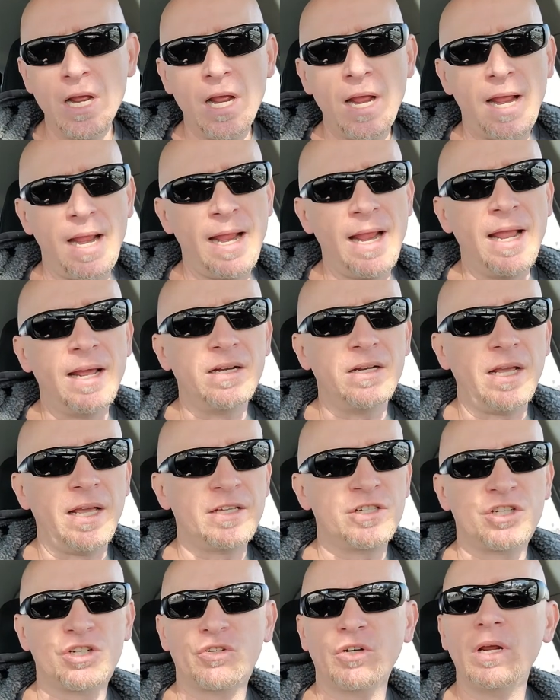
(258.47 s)
and
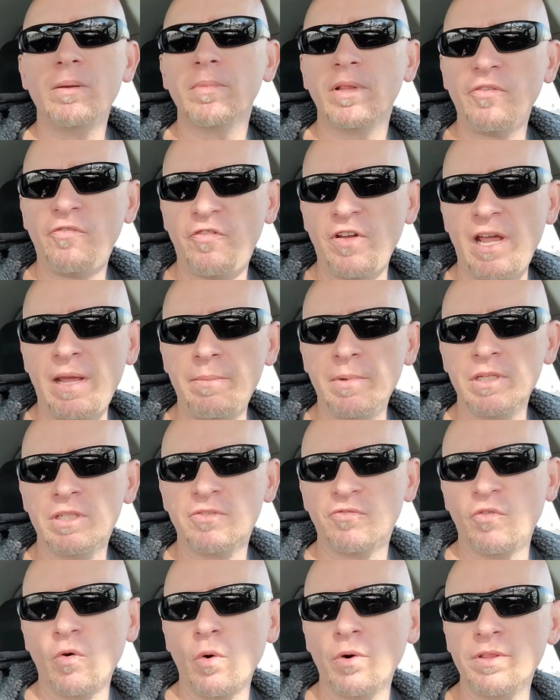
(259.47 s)
extremely famous
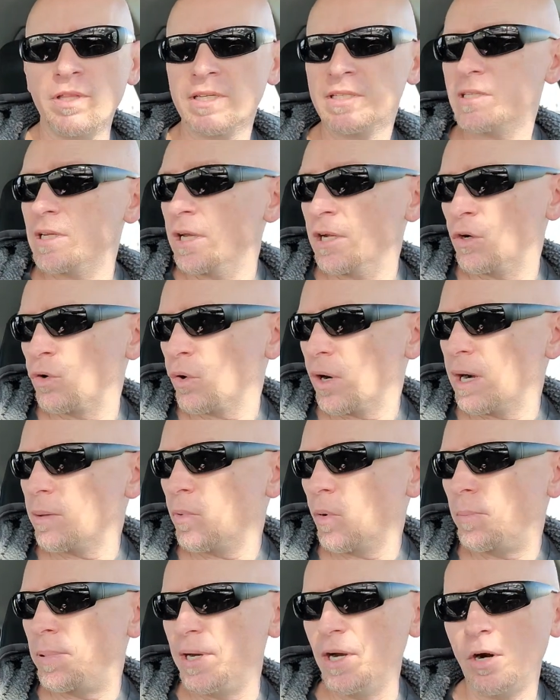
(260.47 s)
for this
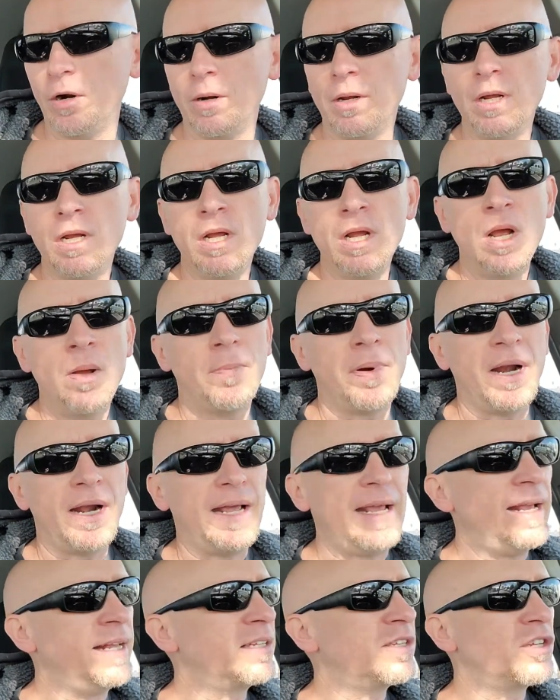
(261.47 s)
incredible beer. But
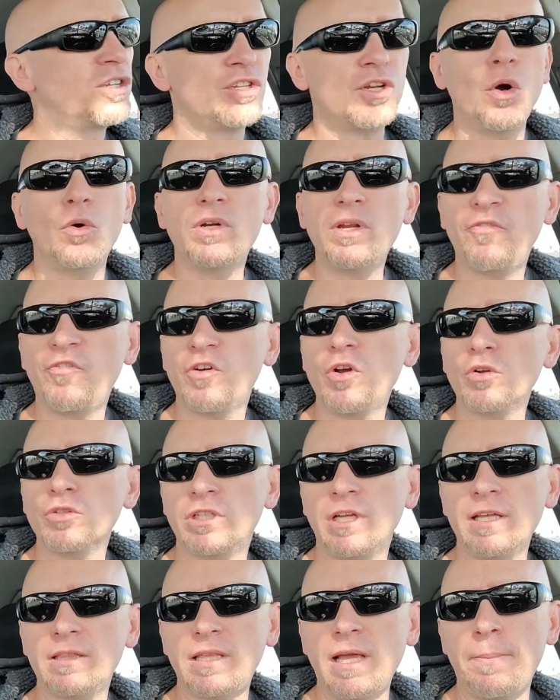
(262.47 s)
it's so difficult
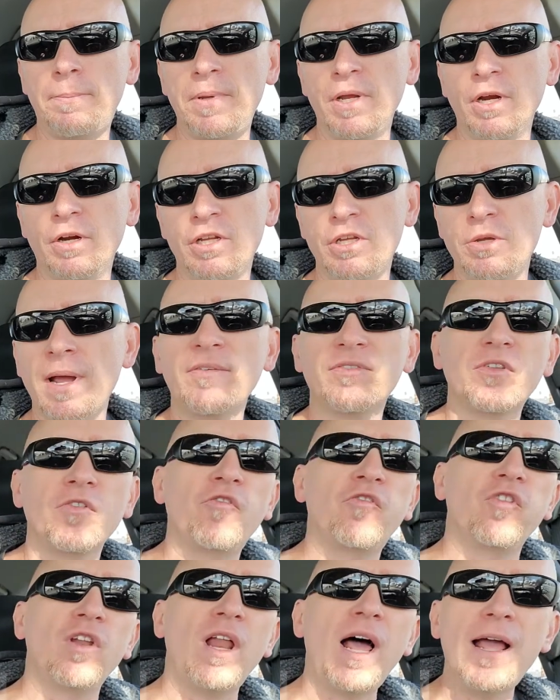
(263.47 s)
to get that beer. You have to
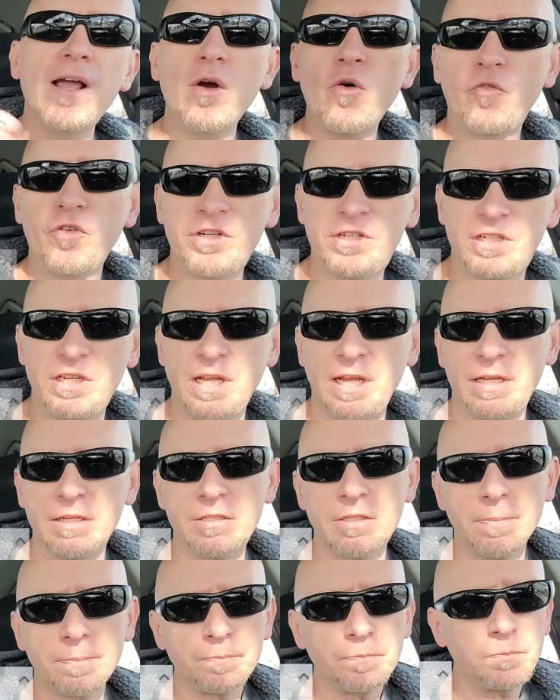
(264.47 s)
fly
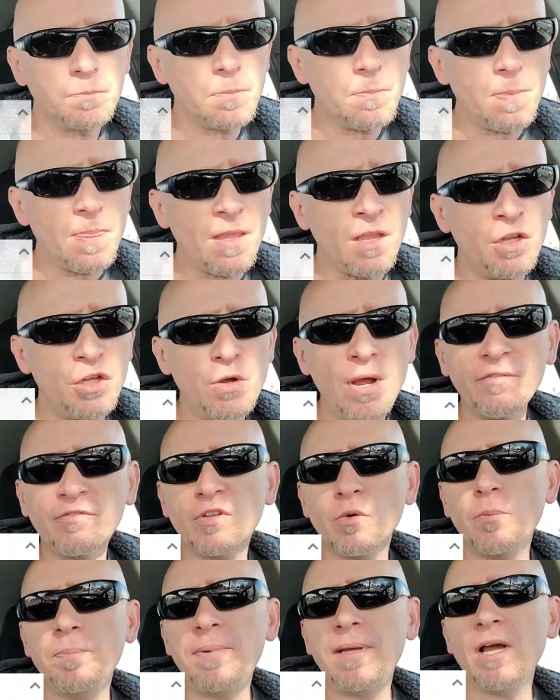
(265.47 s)
overseas. You have
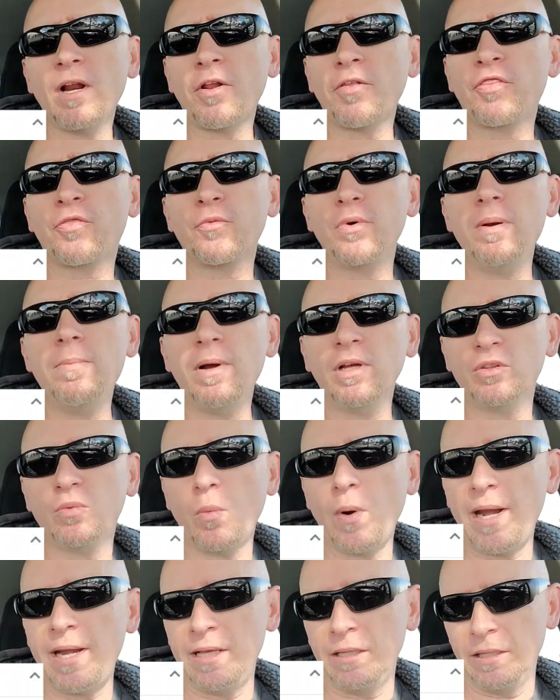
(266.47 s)
to be on a 3-month
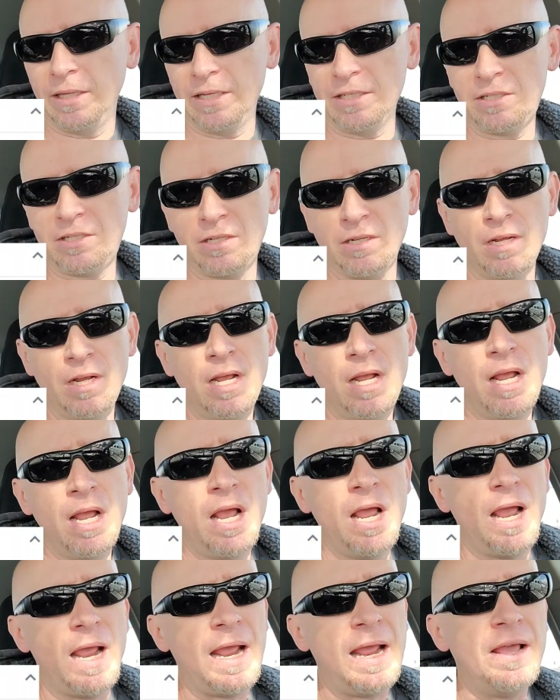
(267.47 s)
waiting list.
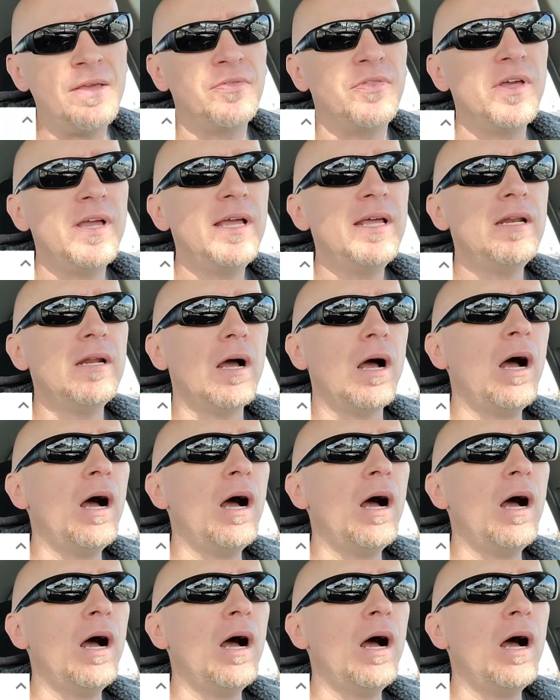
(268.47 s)
And then